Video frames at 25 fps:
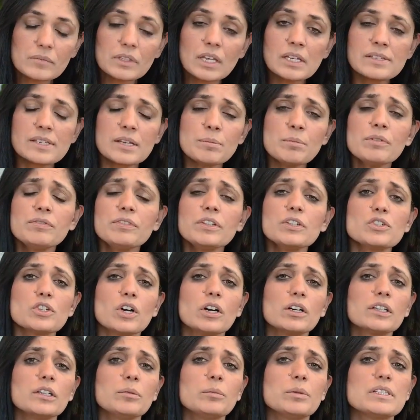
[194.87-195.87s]
Some of the
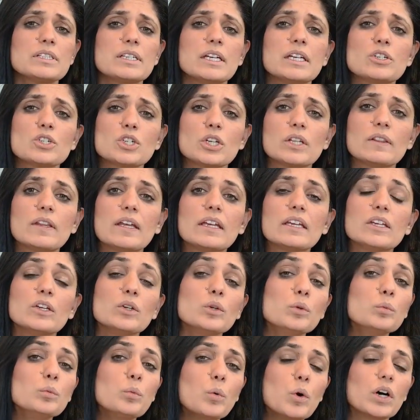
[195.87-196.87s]
documentation that
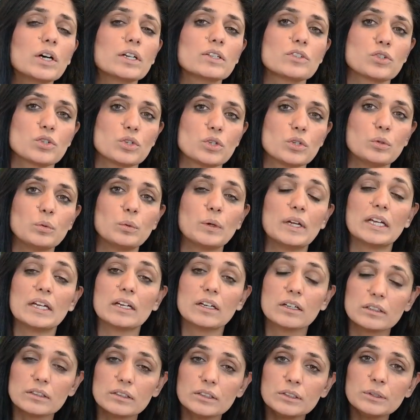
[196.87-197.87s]
you want to
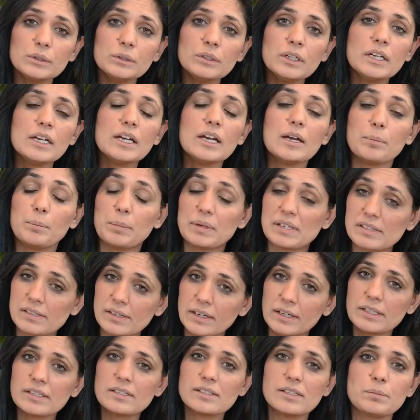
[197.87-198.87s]
include
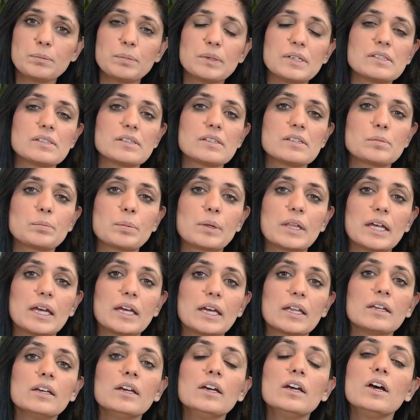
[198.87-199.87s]
besides the business
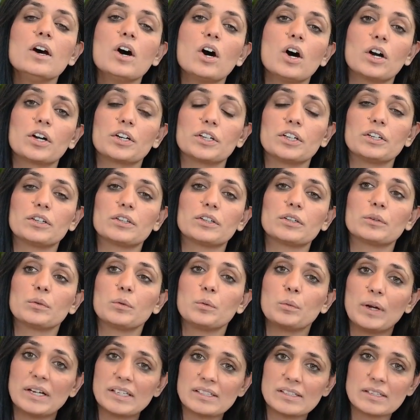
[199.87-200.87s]
plan are your
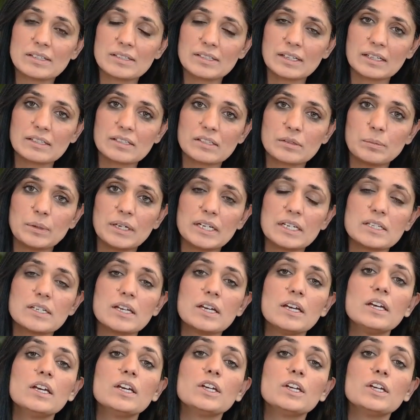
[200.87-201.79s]
WES assessment,